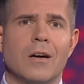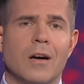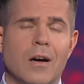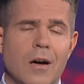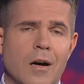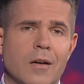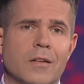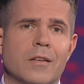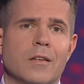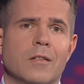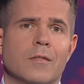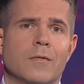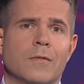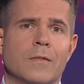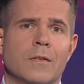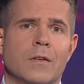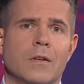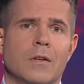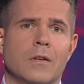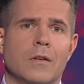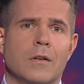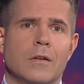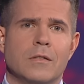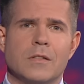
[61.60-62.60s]
Kharkiv,
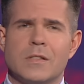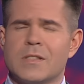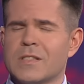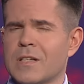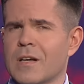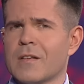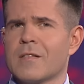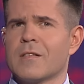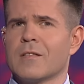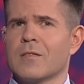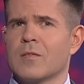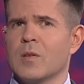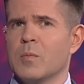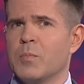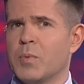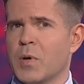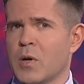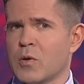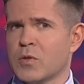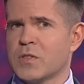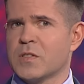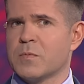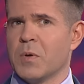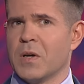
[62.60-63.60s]
discussing the
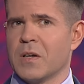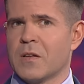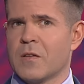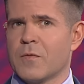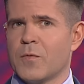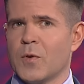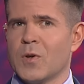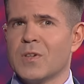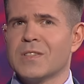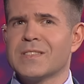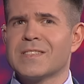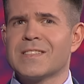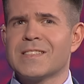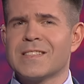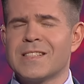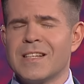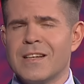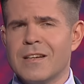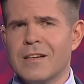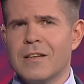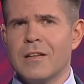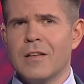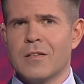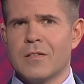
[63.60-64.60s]
prospects for
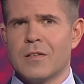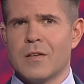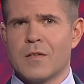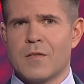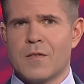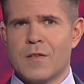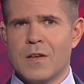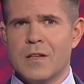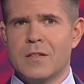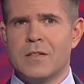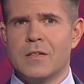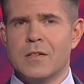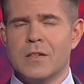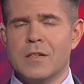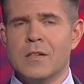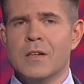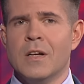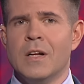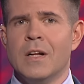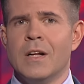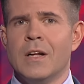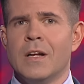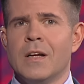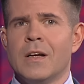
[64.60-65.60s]
encircling the city
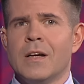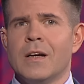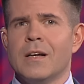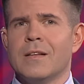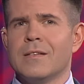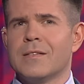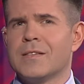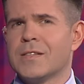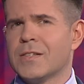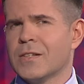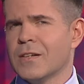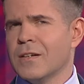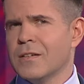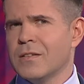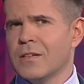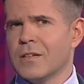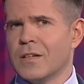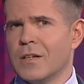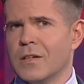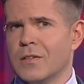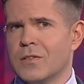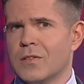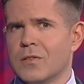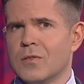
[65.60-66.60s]
and
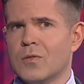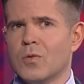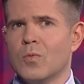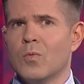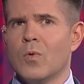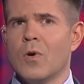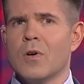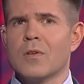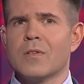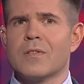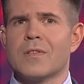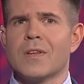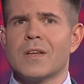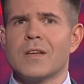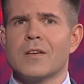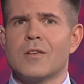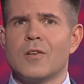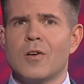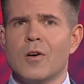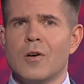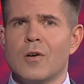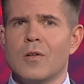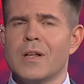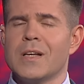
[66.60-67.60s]
turning it into what they
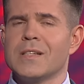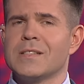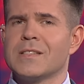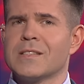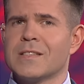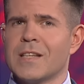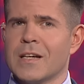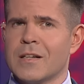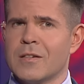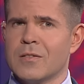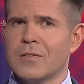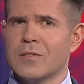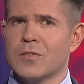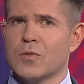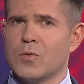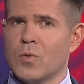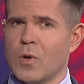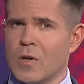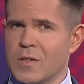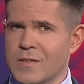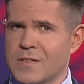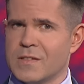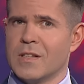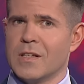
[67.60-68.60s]
call a second
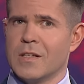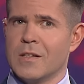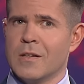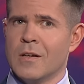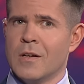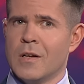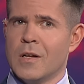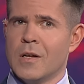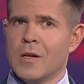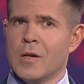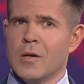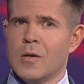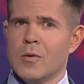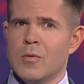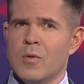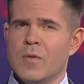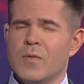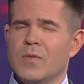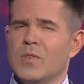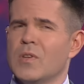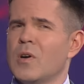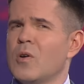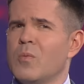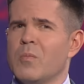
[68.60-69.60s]
Grozny,
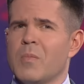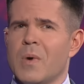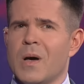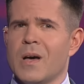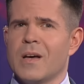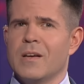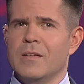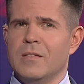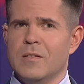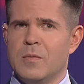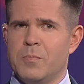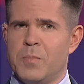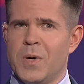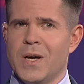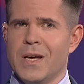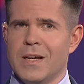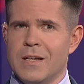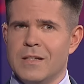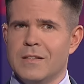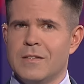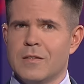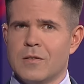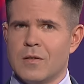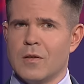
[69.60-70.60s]
with no mind
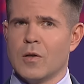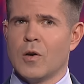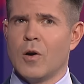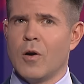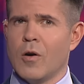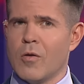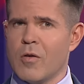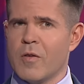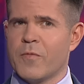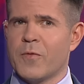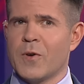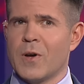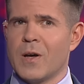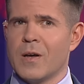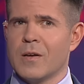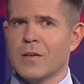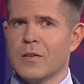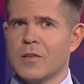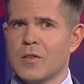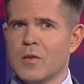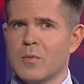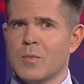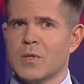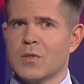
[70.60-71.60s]
paid to the
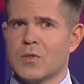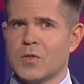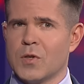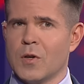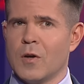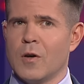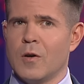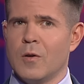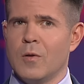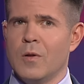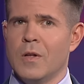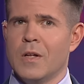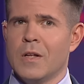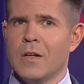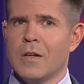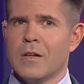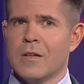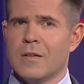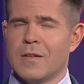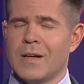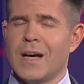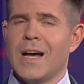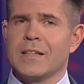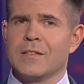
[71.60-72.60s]
horrifying human toll
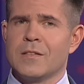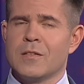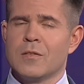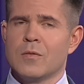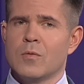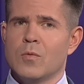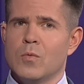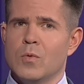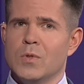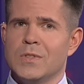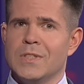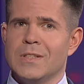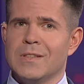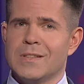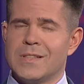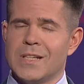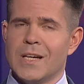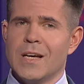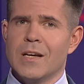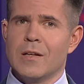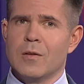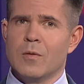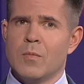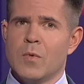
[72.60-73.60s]
that would
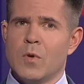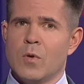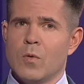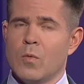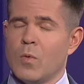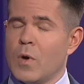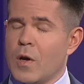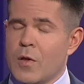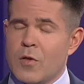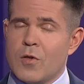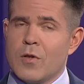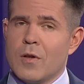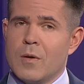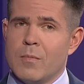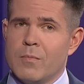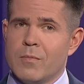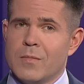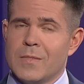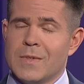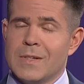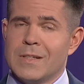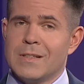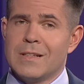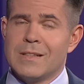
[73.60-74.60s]
entail Russia
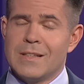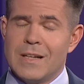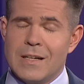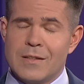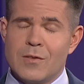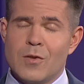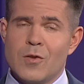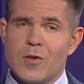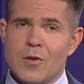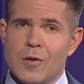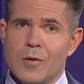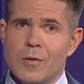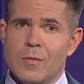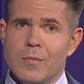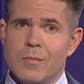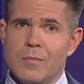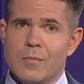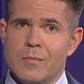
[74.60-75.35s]
in a nutshell.